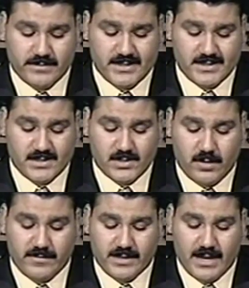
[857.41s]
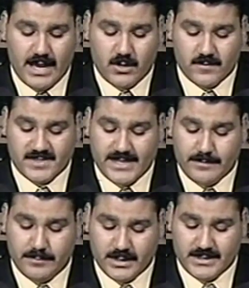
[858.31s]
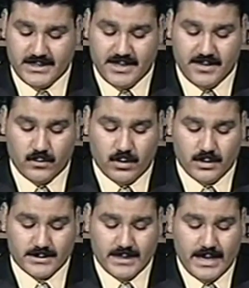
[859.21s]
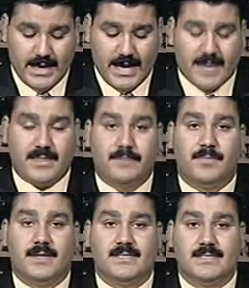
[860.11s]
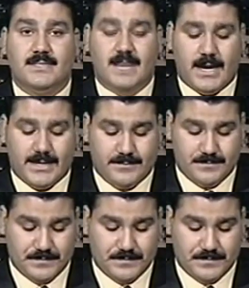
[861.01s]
reasons of the lack of stability in the world at the present time?